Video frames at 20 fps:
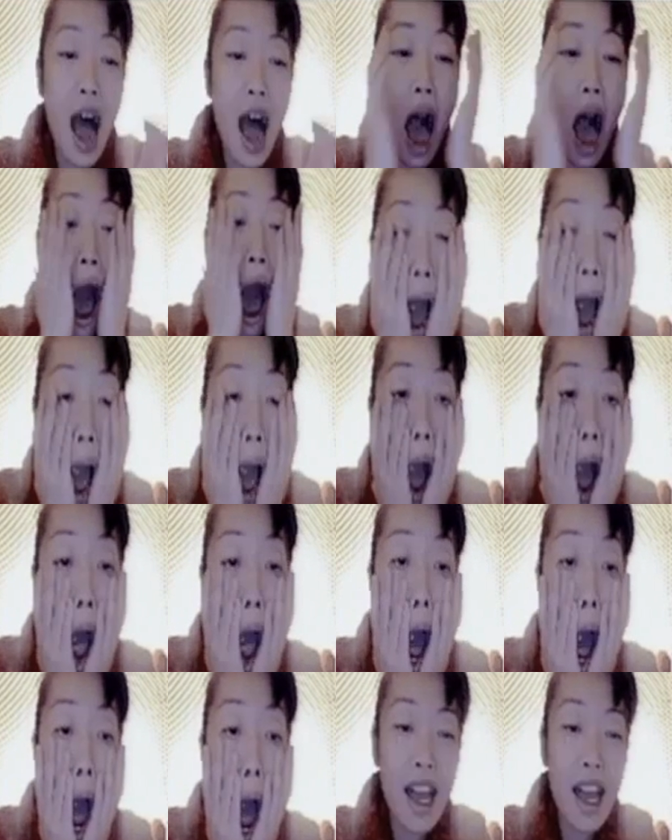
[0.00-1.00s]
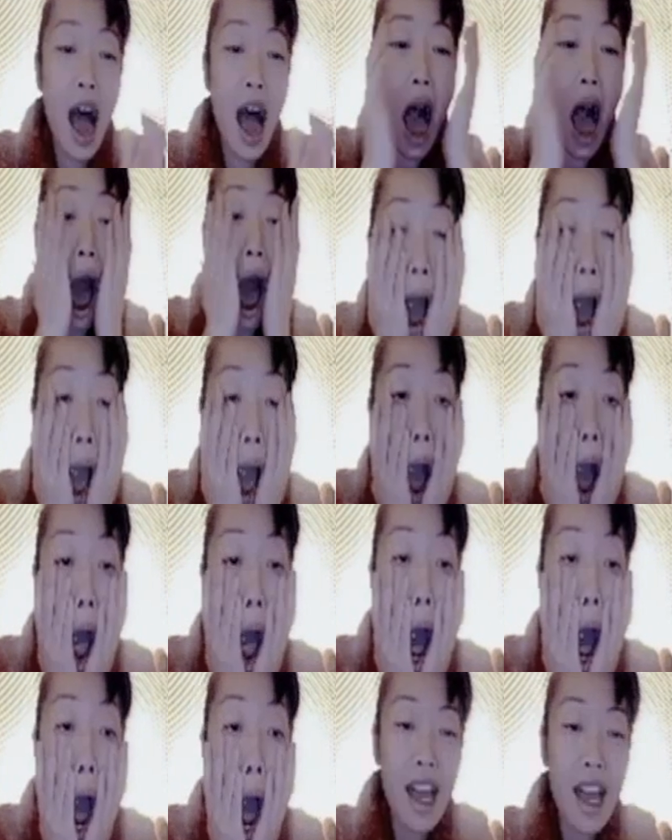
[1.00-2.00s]
back last fall,
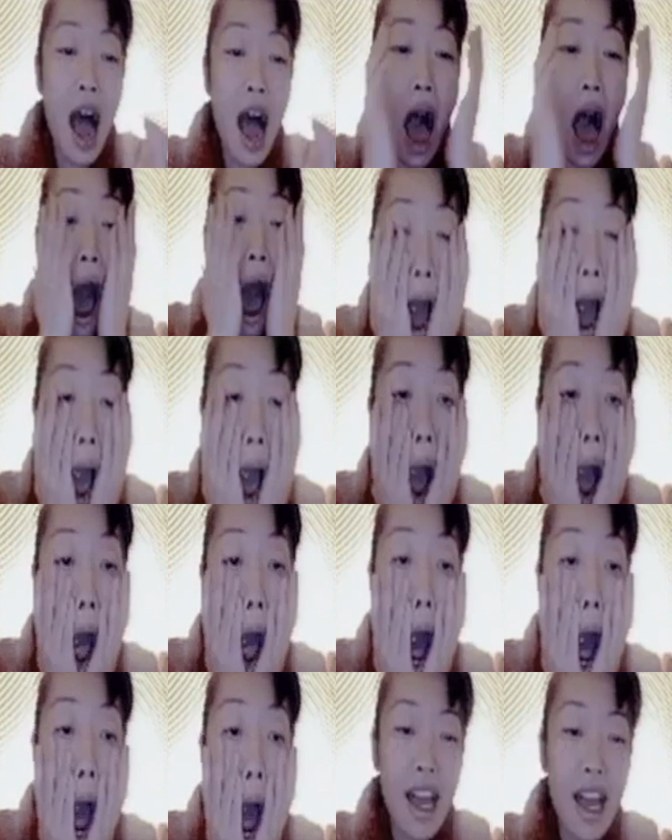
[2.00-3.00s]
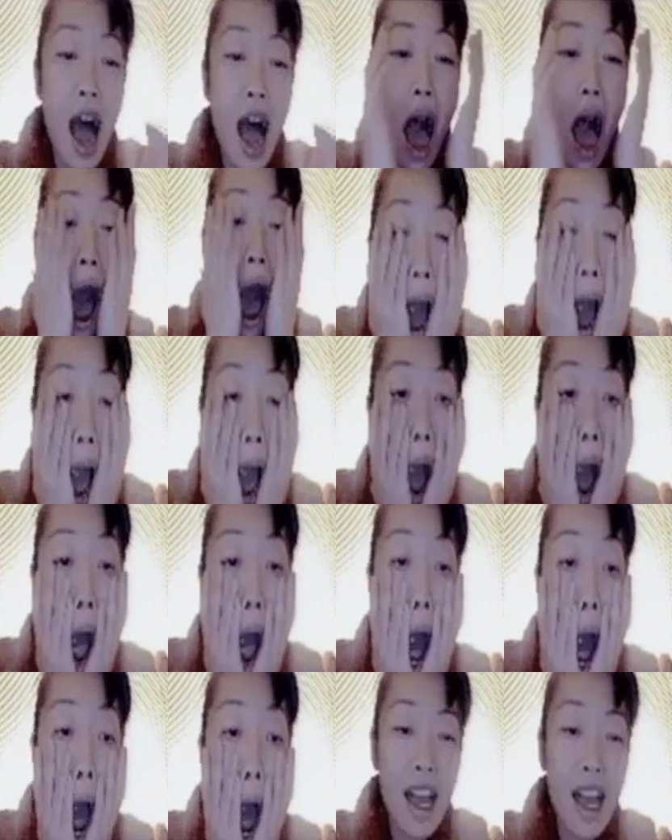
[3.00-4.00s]
and I had a little,
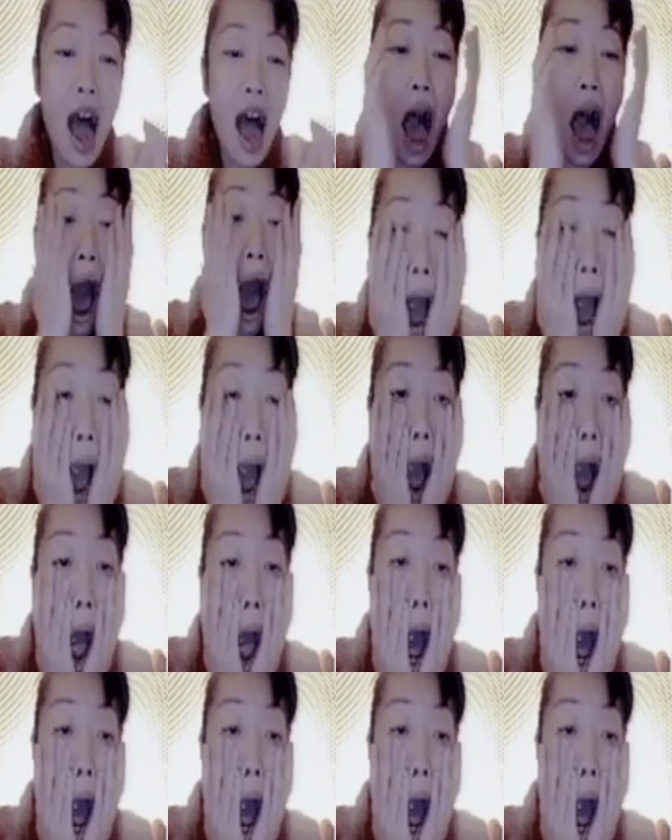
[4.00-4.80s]
my little identity